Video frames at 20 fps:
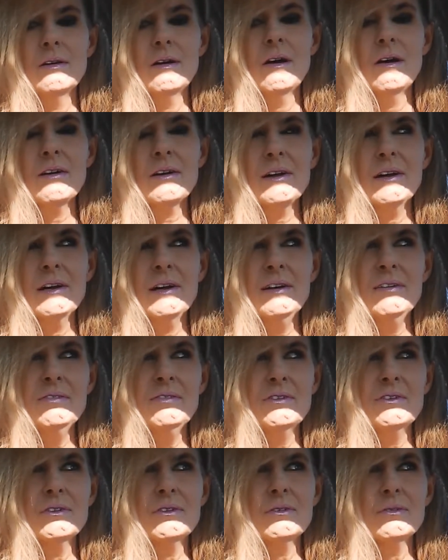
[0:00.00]
our
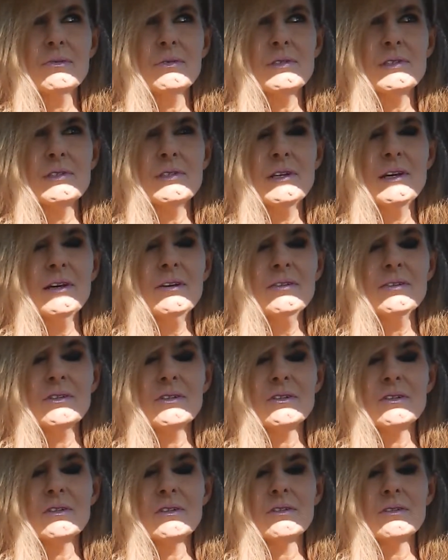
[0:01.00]
comfort was
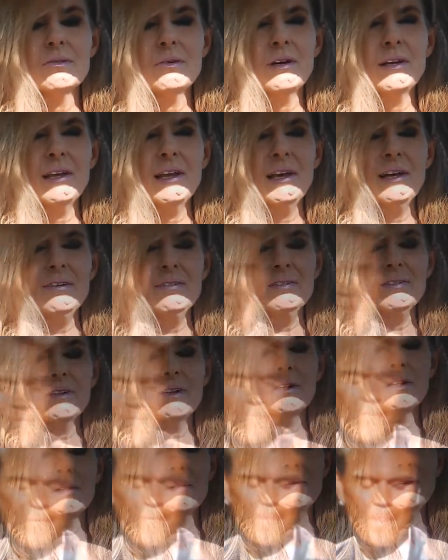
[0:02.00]
never what life's
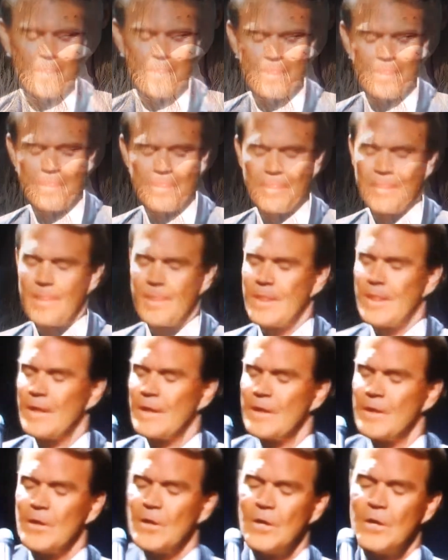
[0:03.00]
all about. You
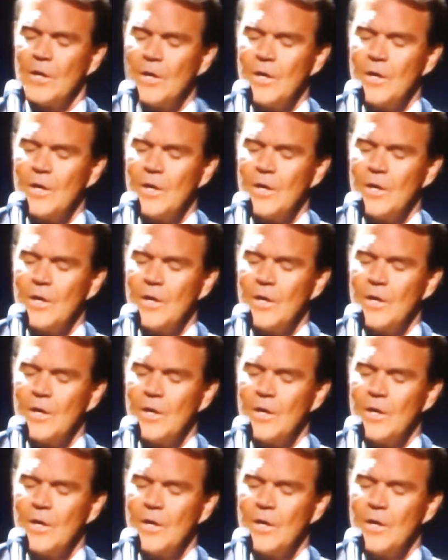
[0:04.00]
know?